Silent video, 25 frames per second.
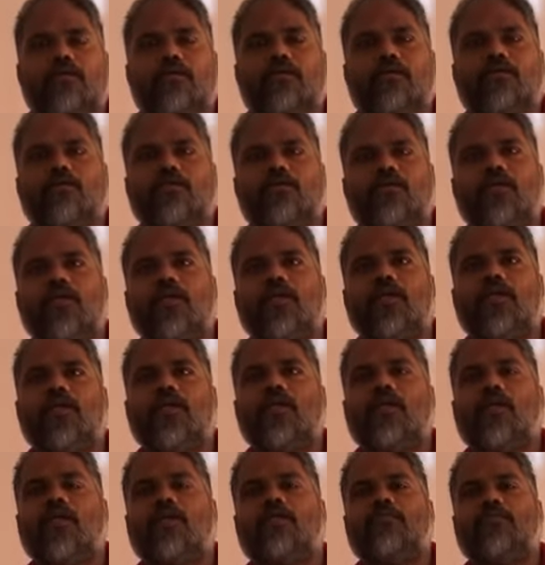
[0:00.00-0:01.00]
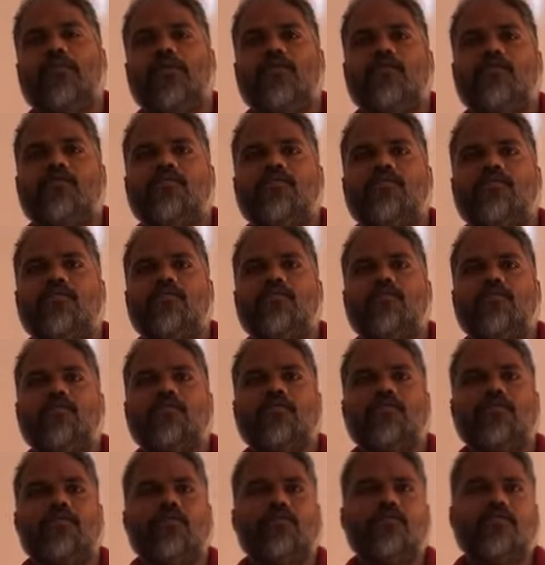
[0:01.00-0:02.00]
utility, it means
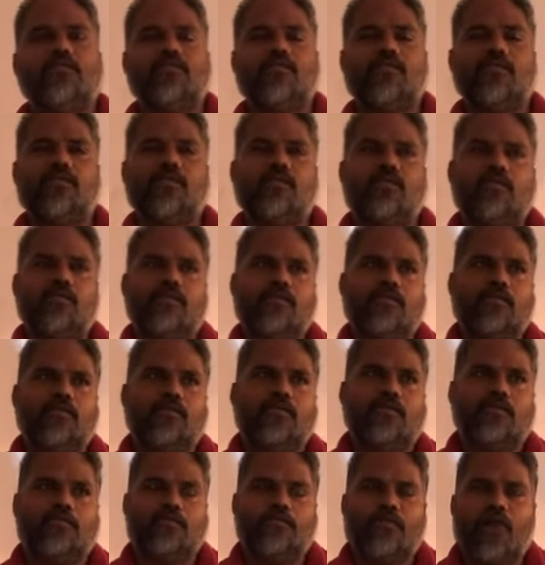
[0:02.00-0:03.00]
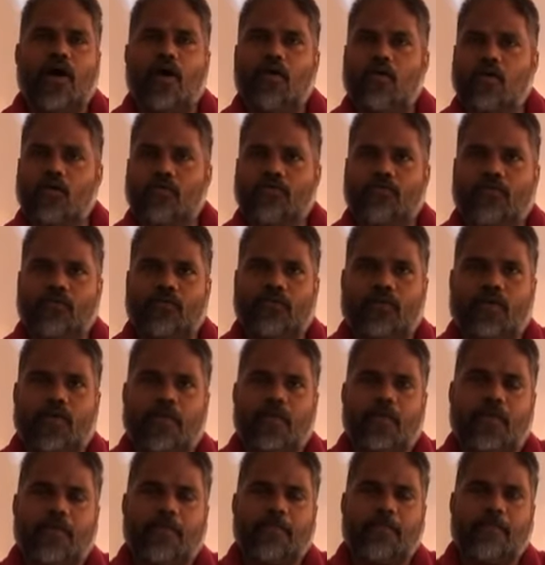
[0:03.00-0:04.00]
it's a power of
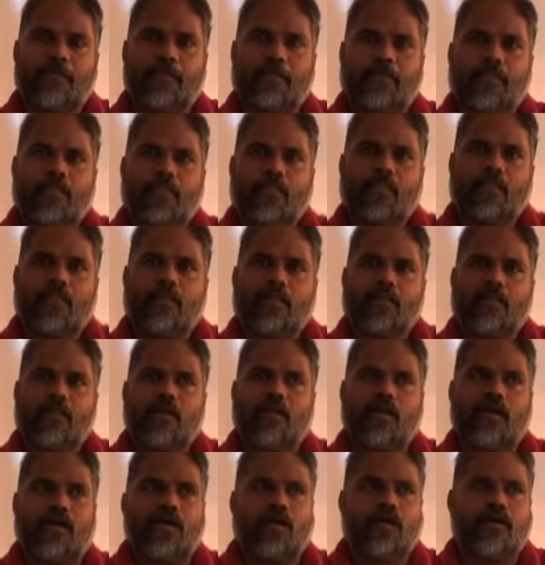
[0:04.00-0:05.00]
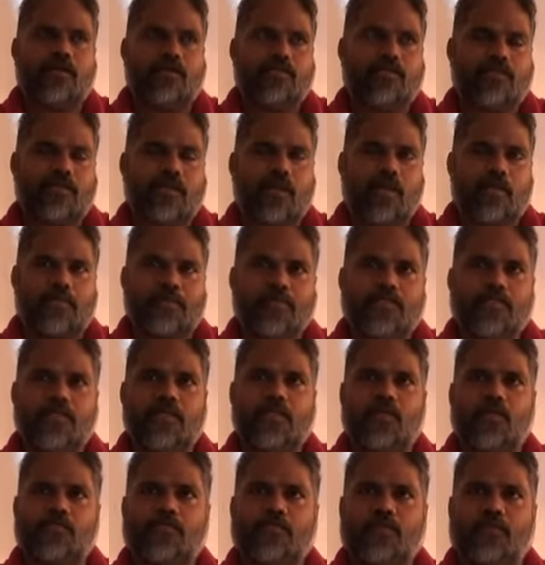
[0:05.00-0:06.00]
commodity, it's a capacity
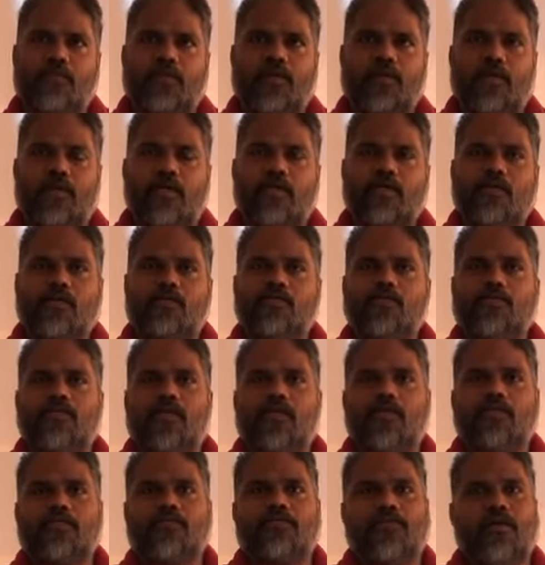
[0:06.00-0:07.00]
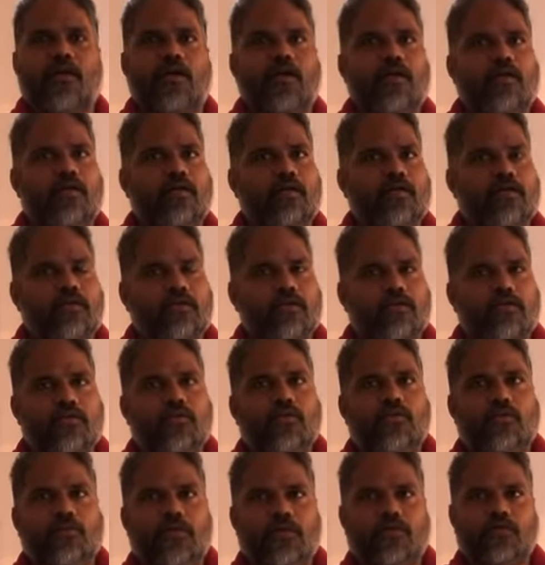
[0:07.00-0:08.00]
of commodity to satisfy
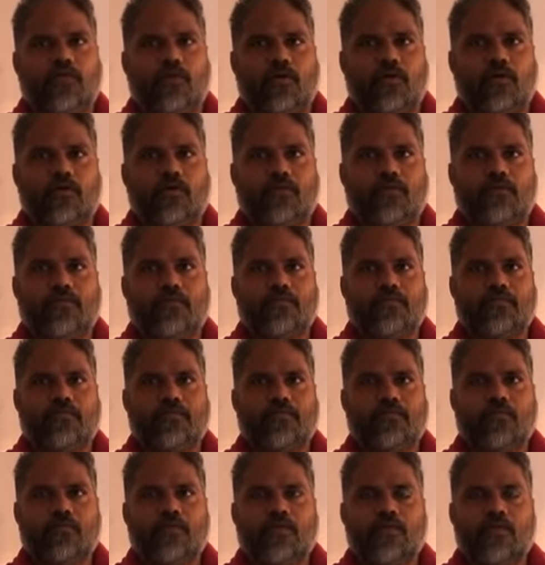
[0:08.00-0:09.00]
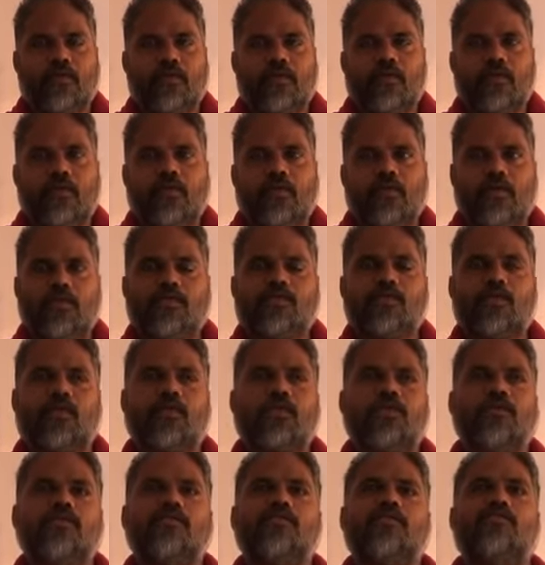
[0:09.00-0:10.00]
human want. In
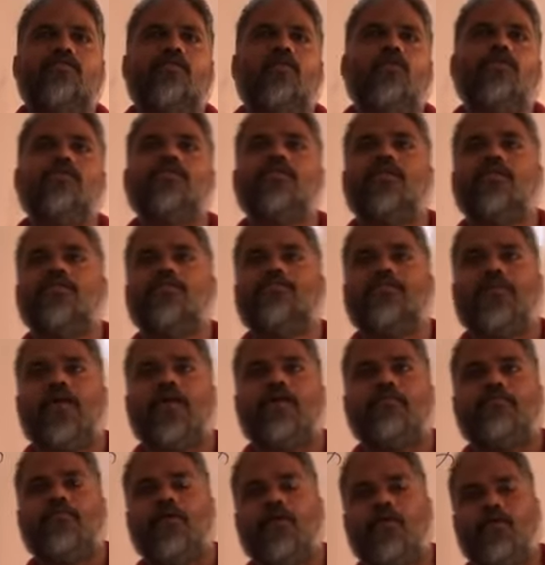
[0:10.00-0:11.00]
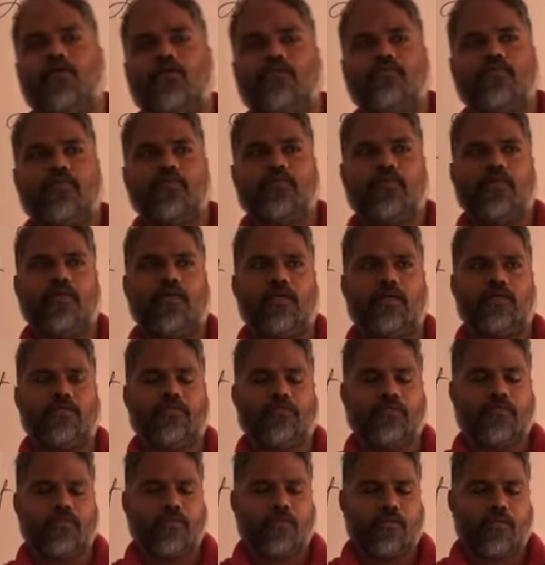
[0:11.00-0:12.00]
short, it's a want satisfying power of commodity.
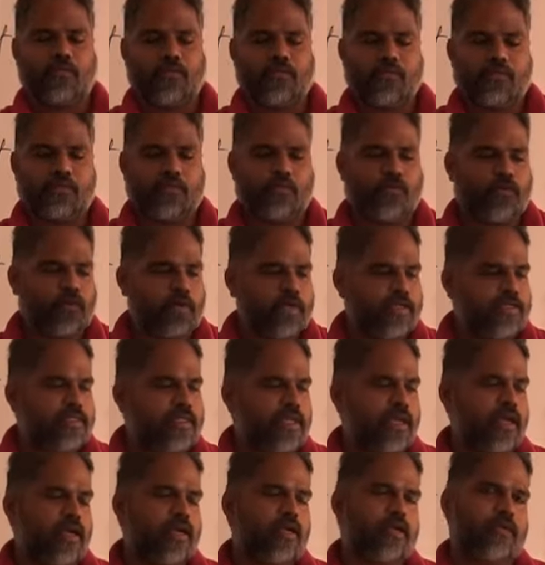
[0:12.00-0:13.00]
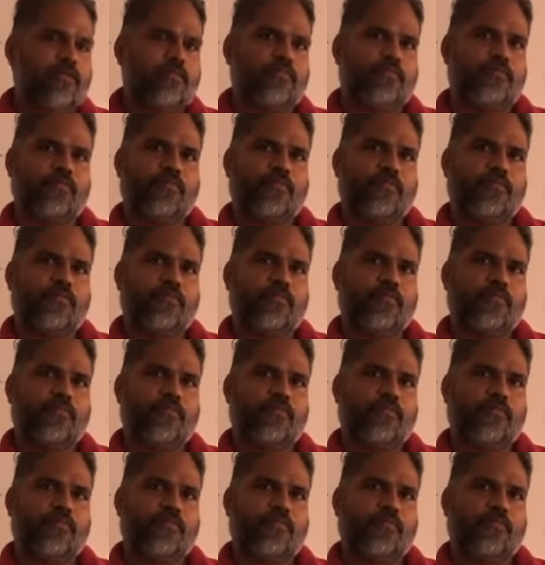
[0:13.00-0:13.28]
So what I said,